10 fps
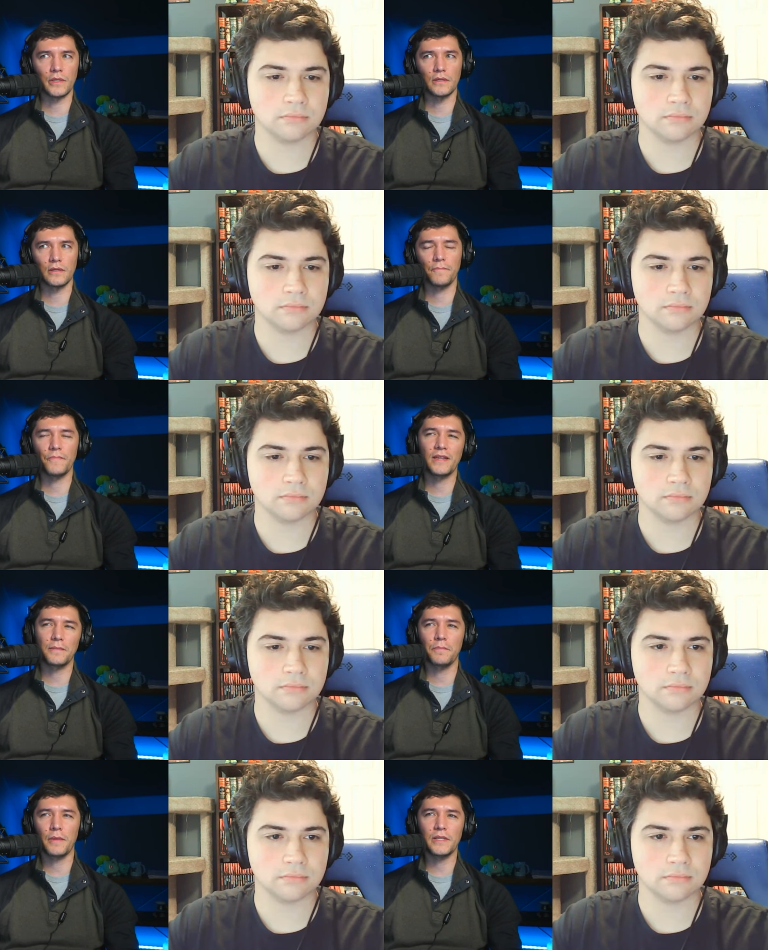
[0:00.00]
Speaker 1: bit
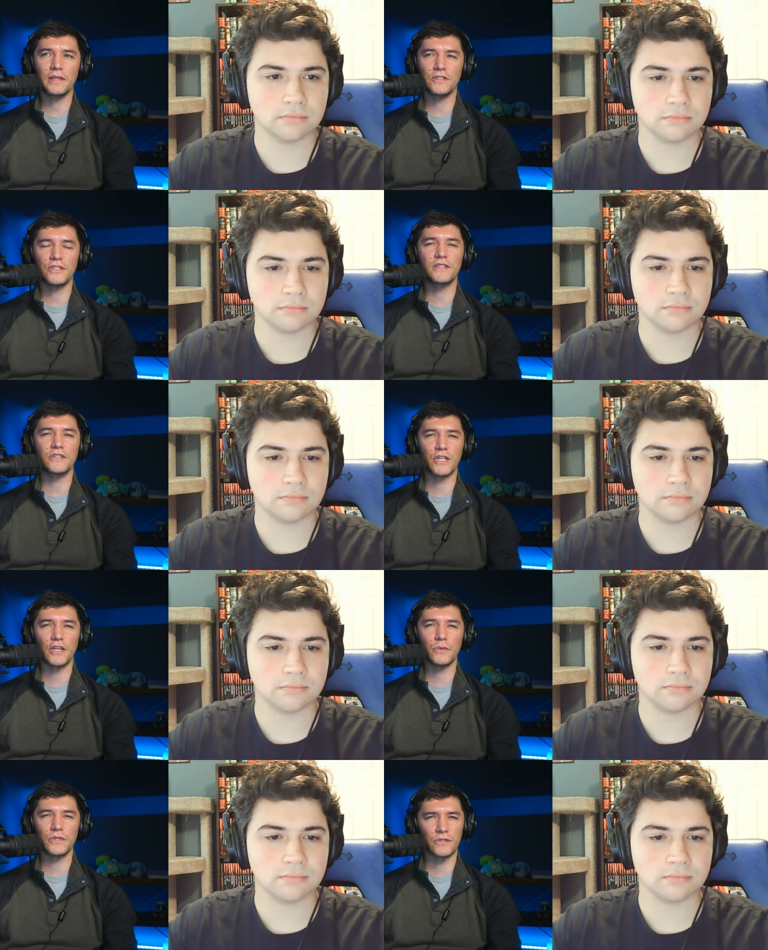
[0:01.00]
maybe
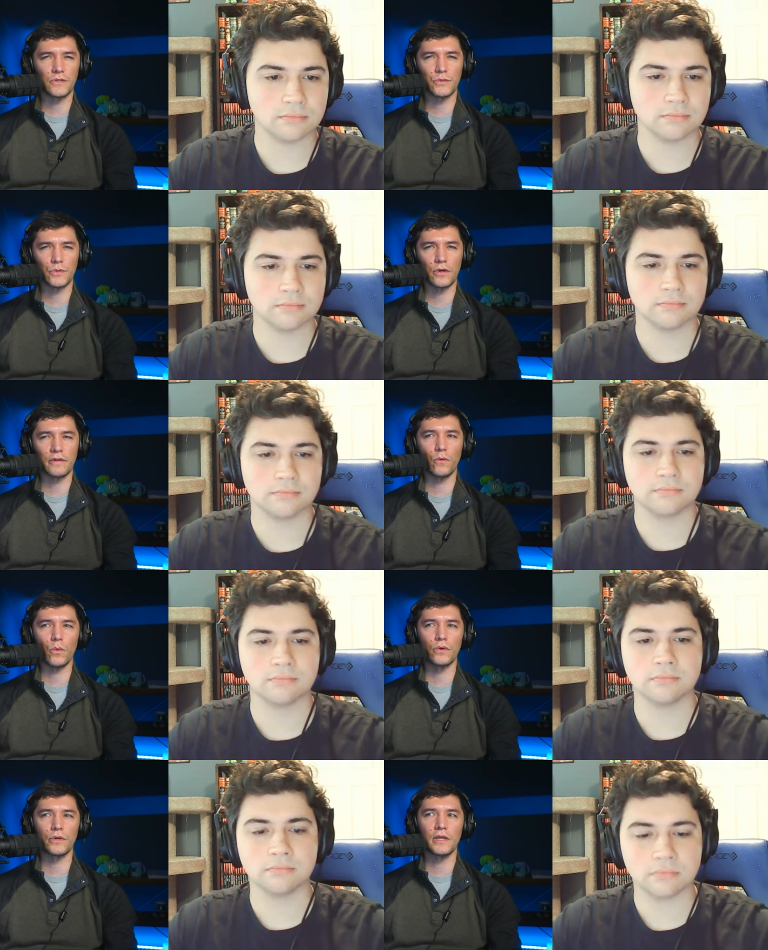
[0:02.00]
disingenuous is too strong of a
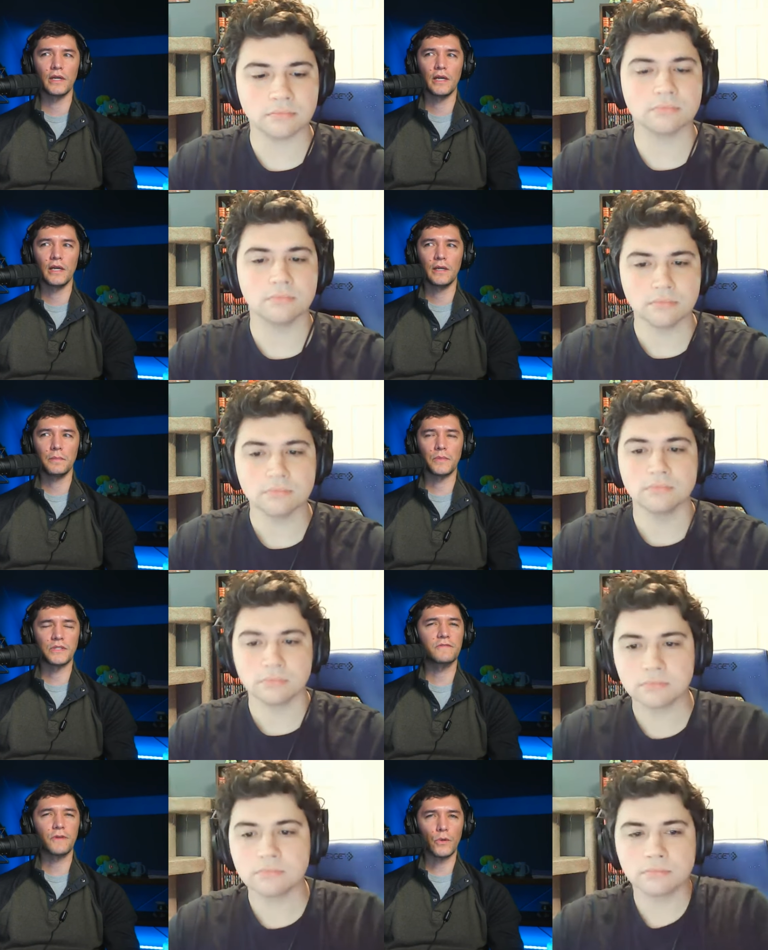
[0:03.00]
word,
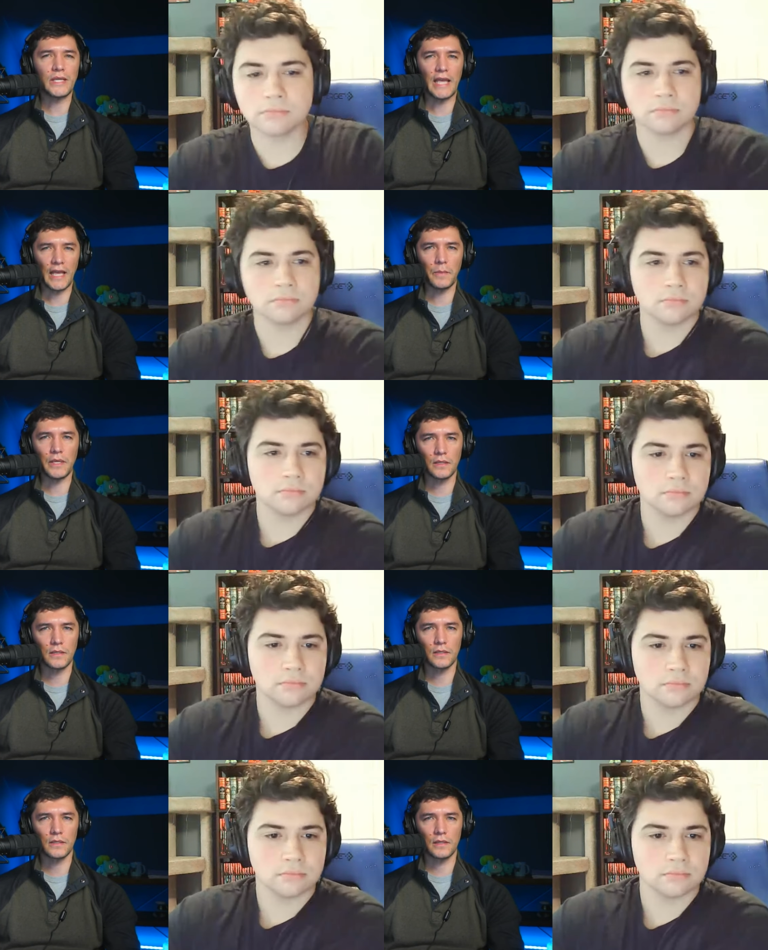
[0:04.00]
but it's very gamey
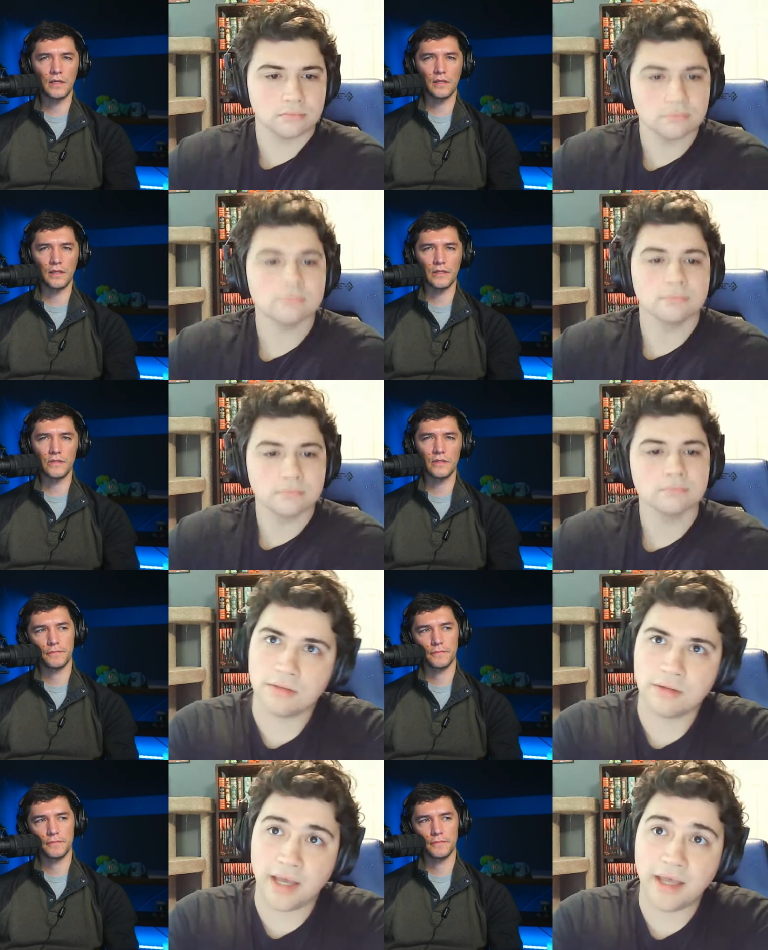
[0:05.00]
at the least.
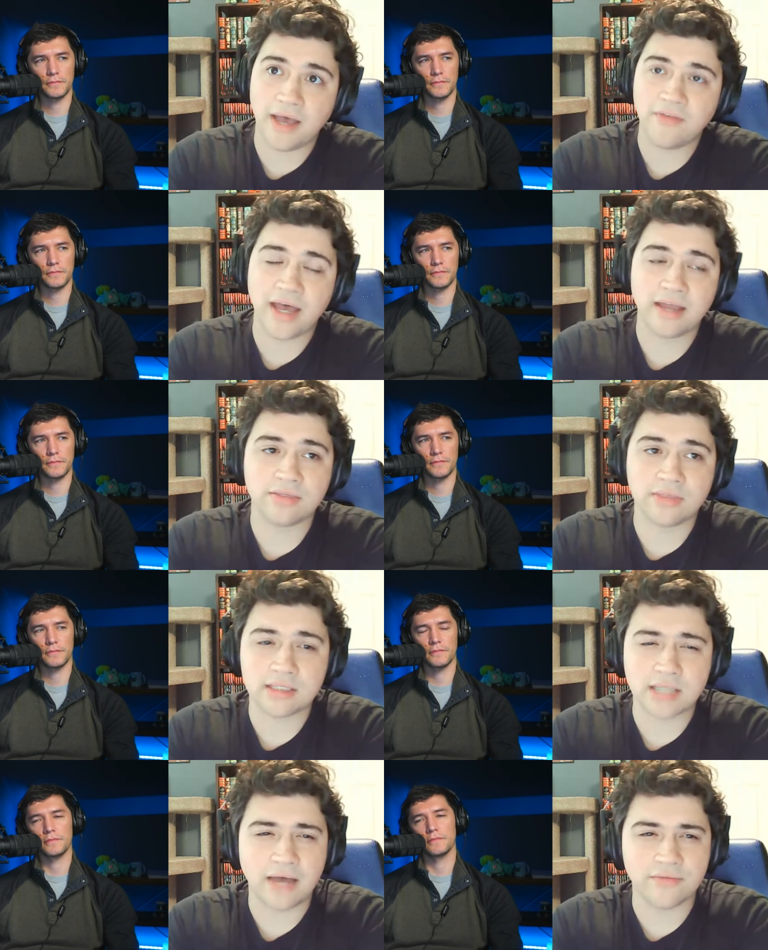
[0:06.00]
Speaker 2: I, I've had
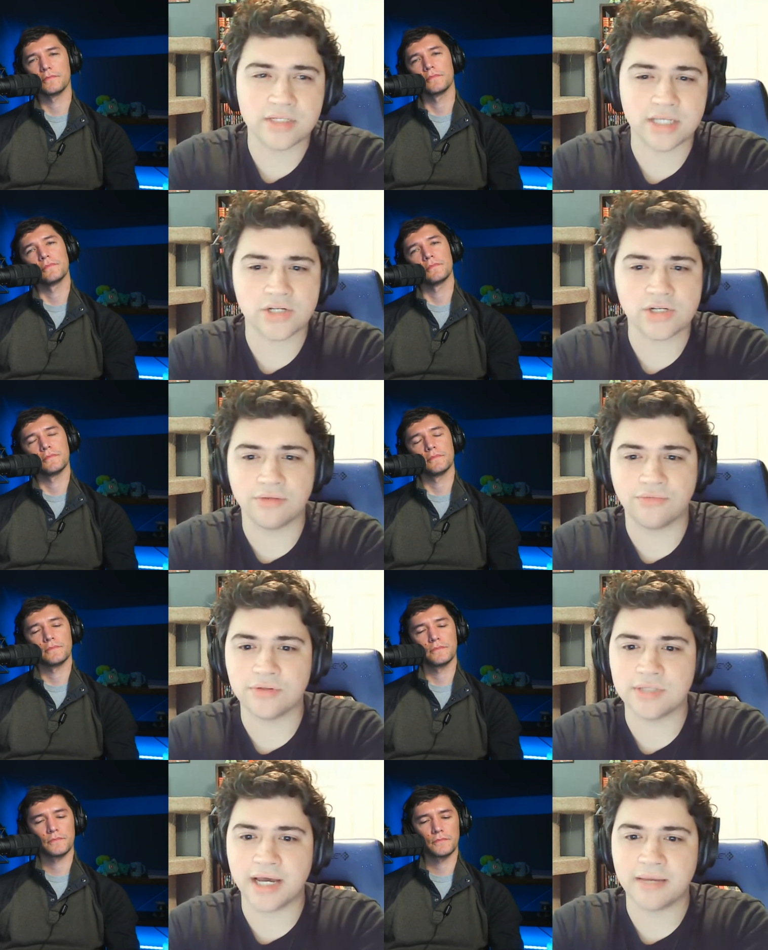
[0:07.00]
this conversation a
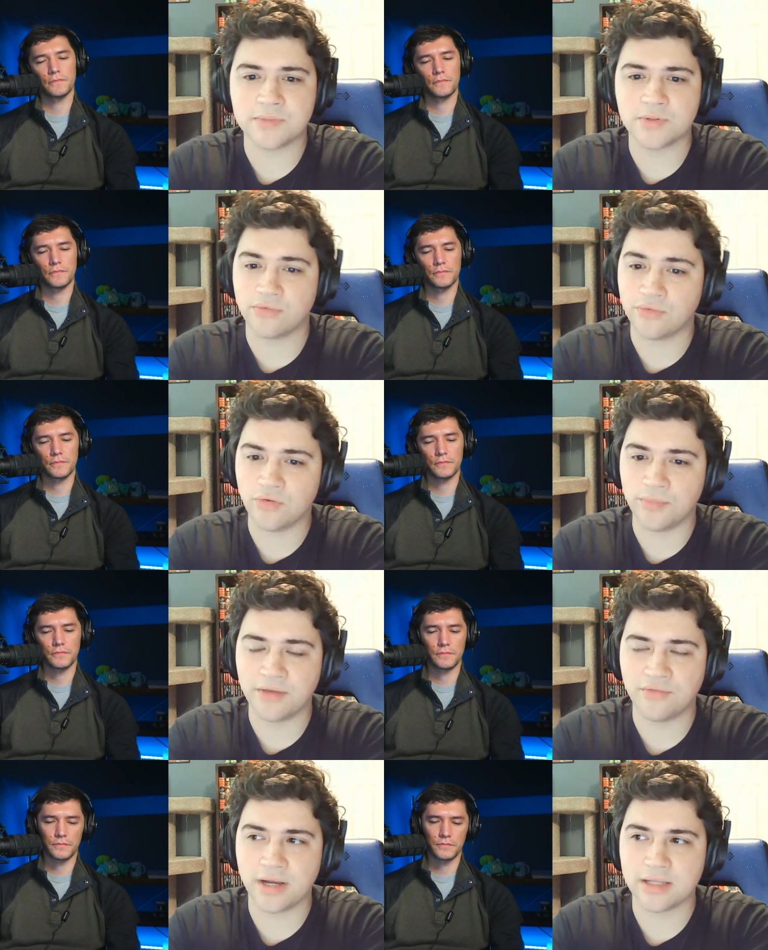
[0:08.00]
few times with a few of
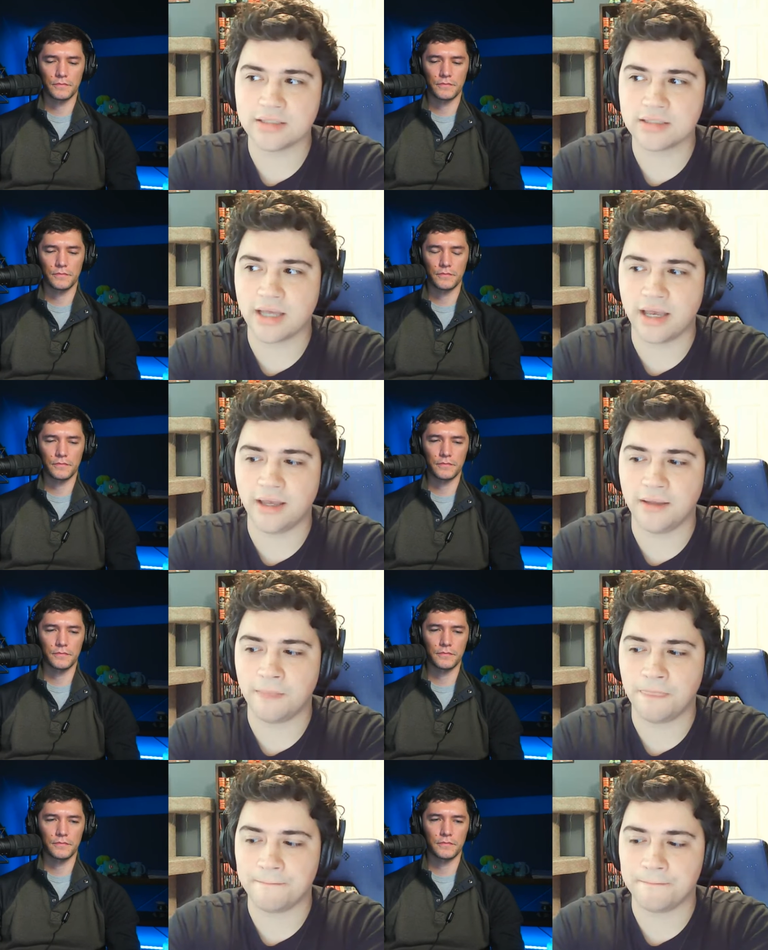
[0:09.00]
my friends,
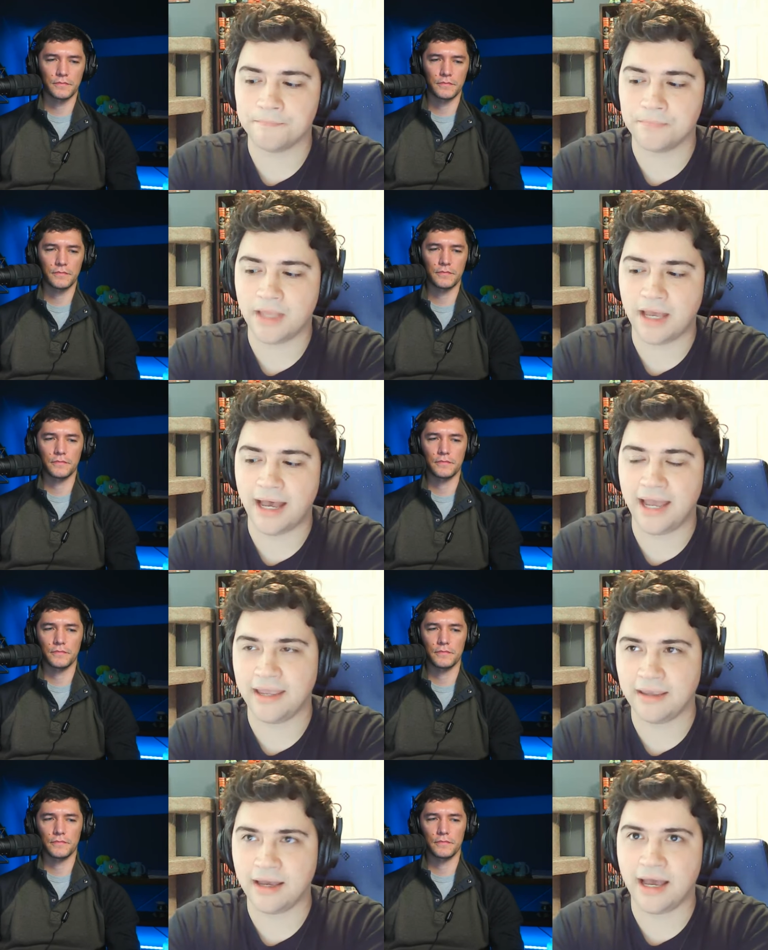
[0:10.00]
and
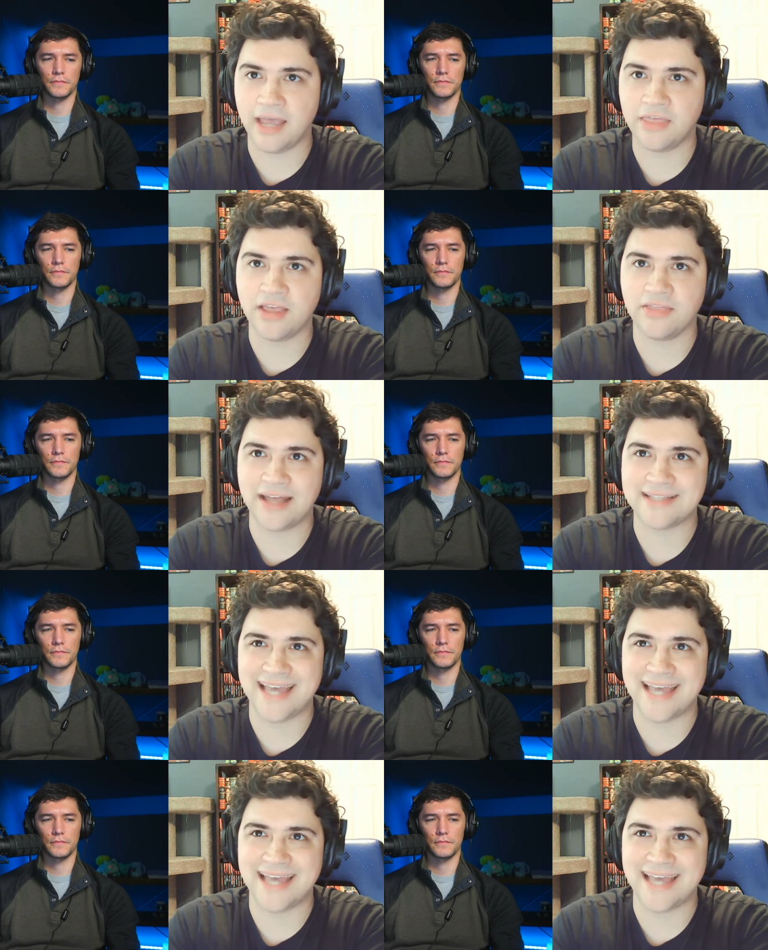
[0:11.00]
I I think that's